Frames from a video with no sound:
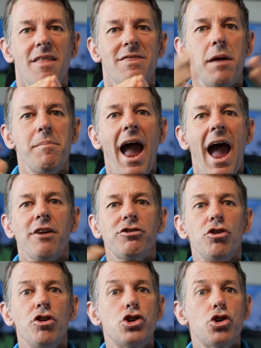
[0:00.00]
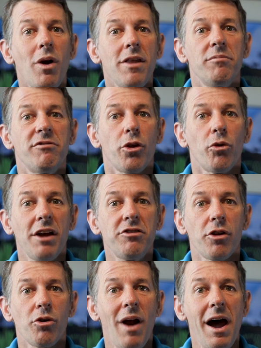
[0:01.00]
they may ask you to join them for the
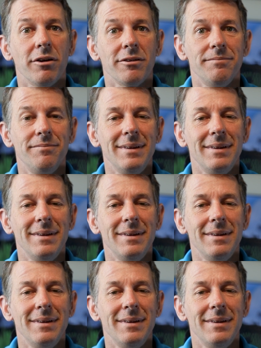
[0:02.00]
rest of the round.